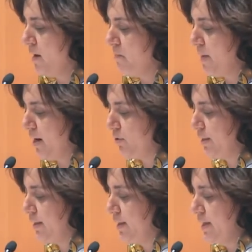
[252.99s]

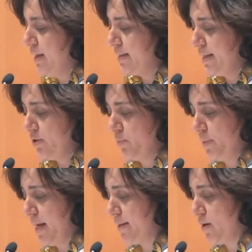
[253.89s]
Melody ceased to
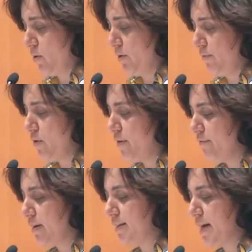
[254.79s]
play the role of
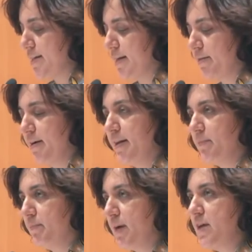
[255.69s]
emphasizing the
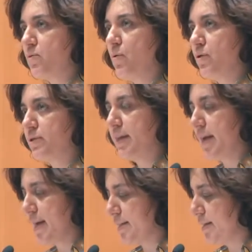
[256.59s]
rhythm as was the
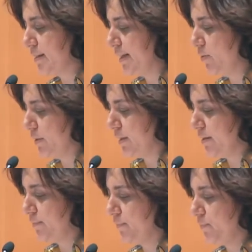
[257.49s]
case in antiquity.